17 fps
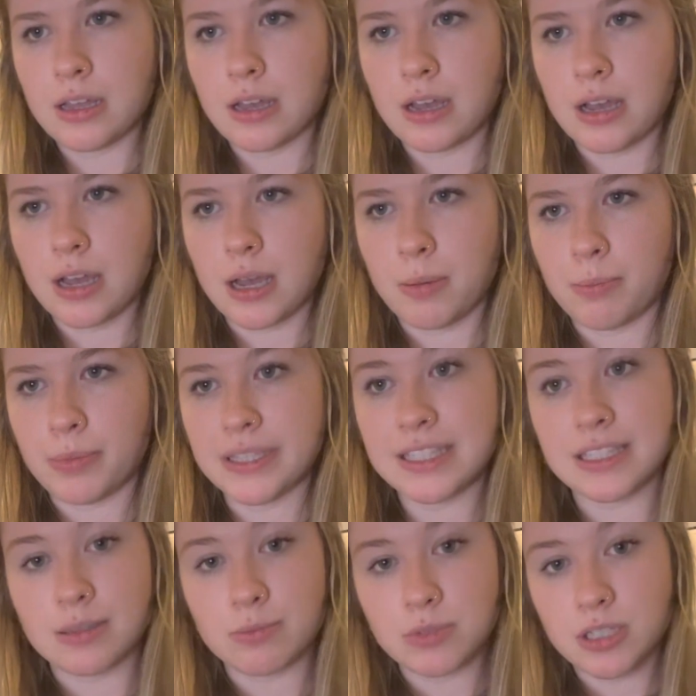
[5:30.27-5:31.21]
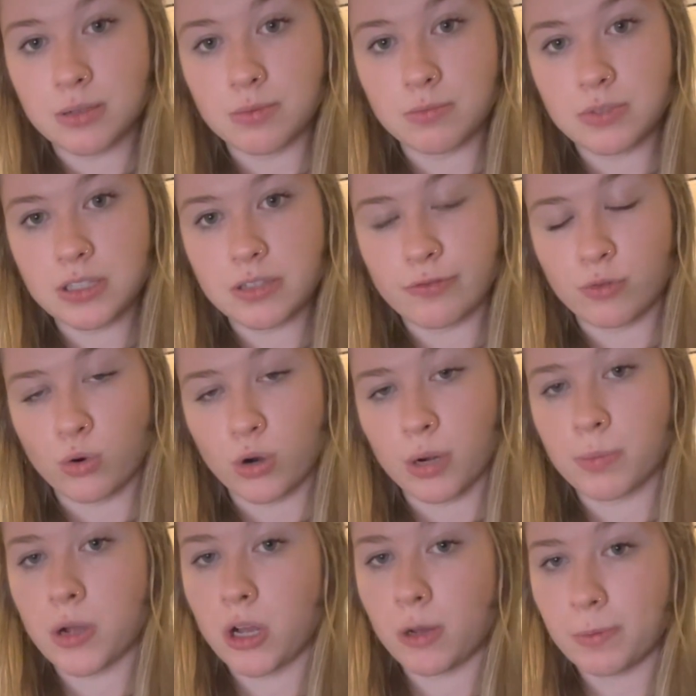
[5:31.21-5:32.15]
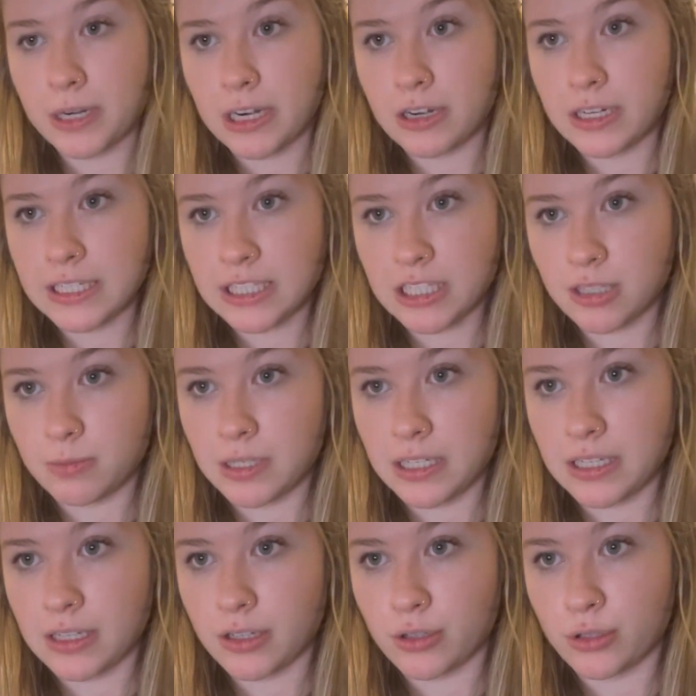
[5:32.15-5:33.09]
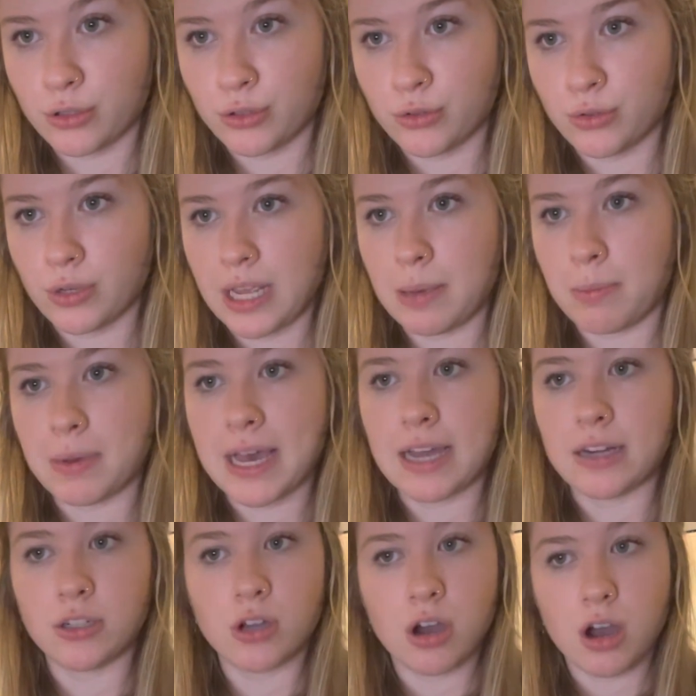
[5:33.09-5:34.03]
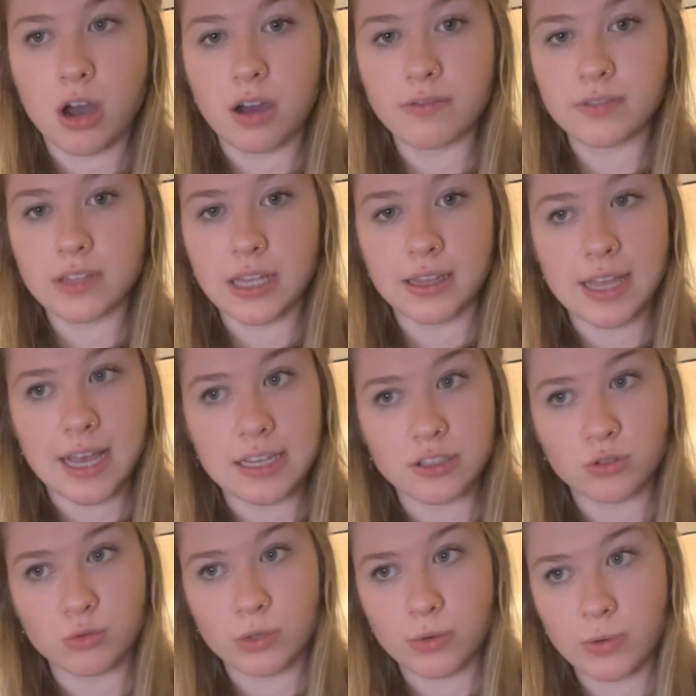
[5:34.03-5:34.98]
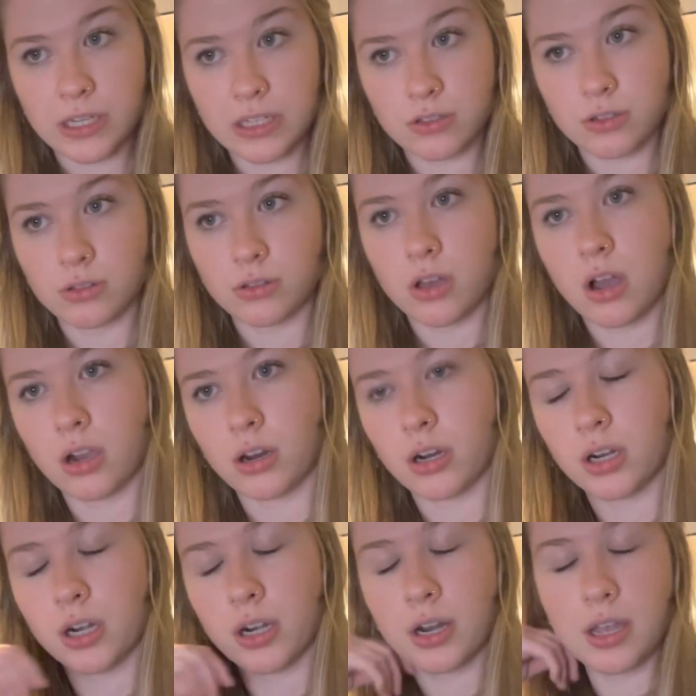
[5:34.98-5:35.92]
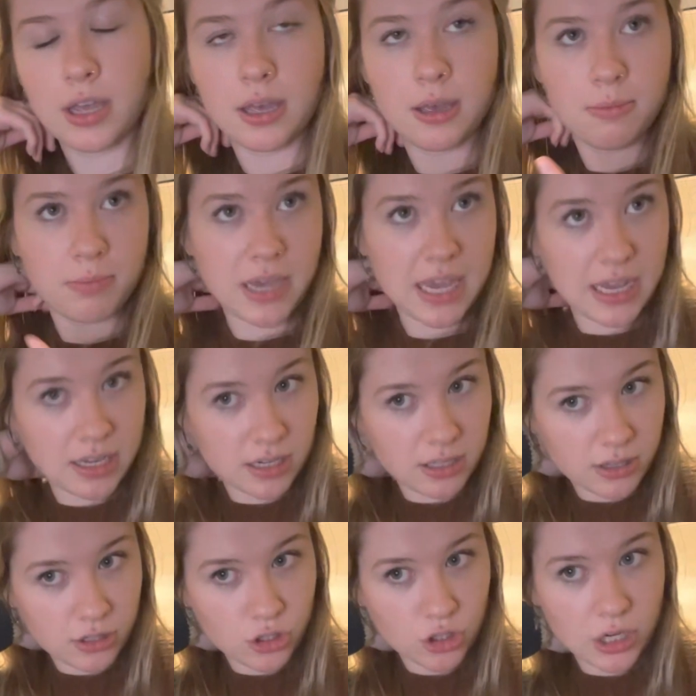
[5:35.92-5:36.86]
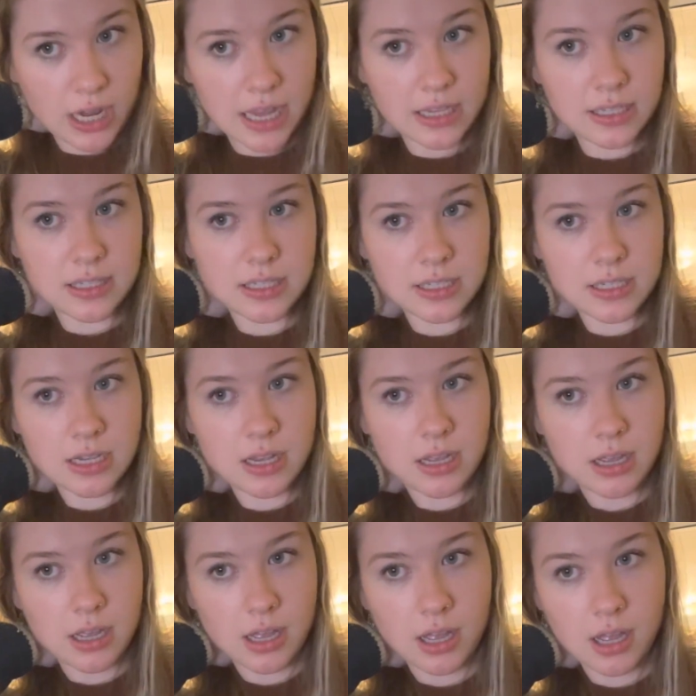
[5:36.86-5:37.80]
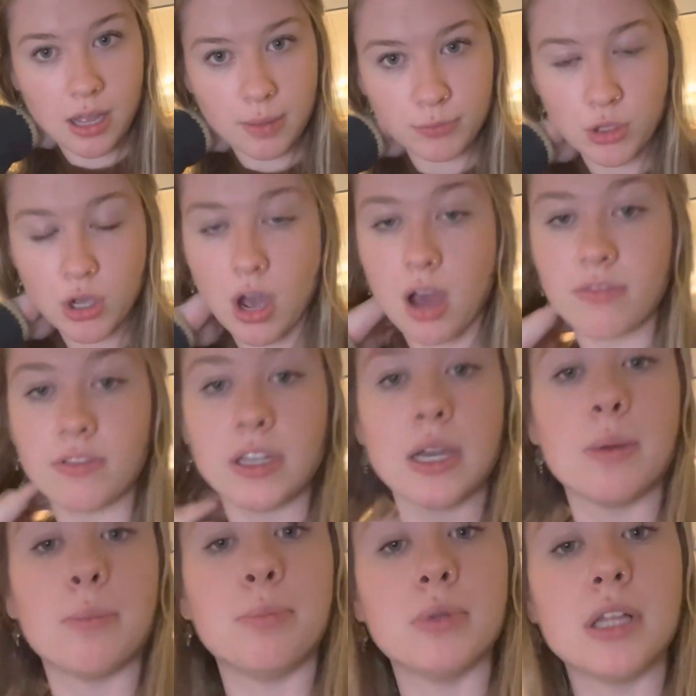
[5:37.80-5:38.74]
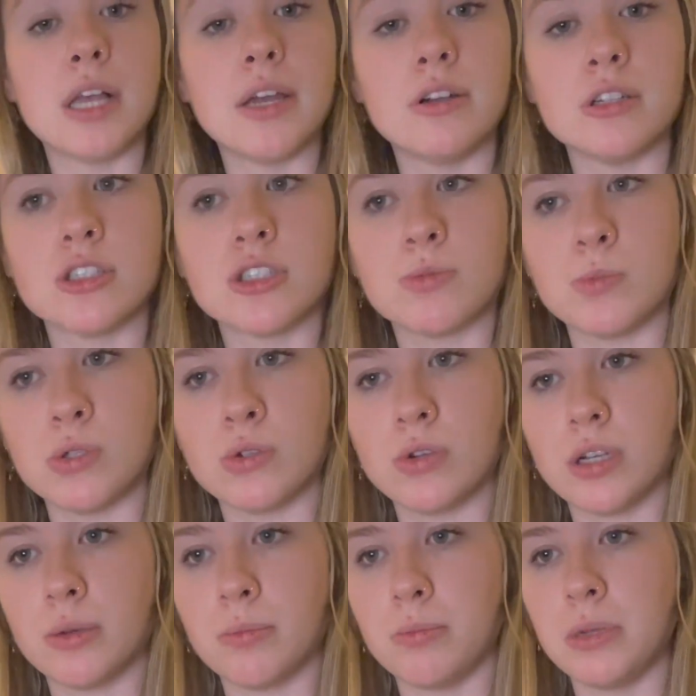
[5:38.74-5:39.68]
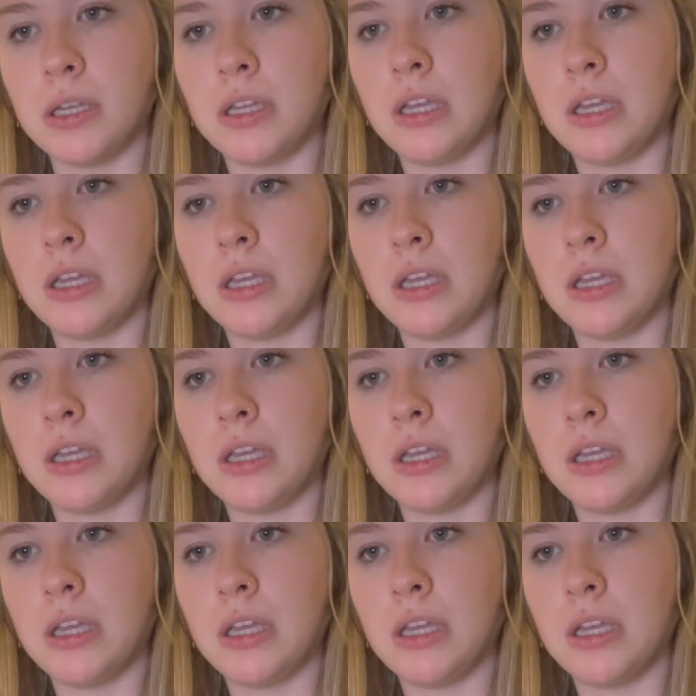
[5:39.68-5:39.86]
But symptoms for pulmonary TB include a bad cough that lasts 3 weeks or longer, pain in the chest, coughing up blood or sputum,